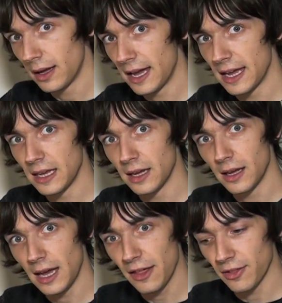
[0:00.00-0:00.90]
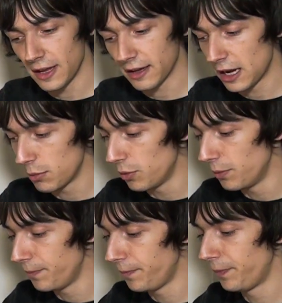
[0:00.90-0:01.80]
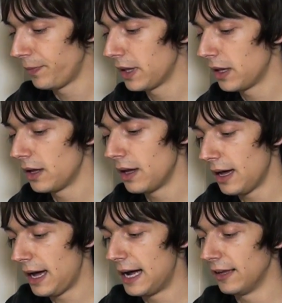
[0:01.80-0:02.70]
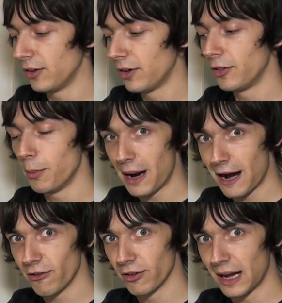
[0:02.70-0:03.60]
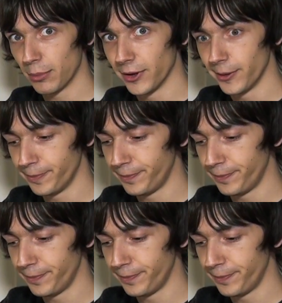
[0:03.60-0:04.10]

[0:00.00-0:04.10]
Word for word: a Ethernet cable and the power adapter.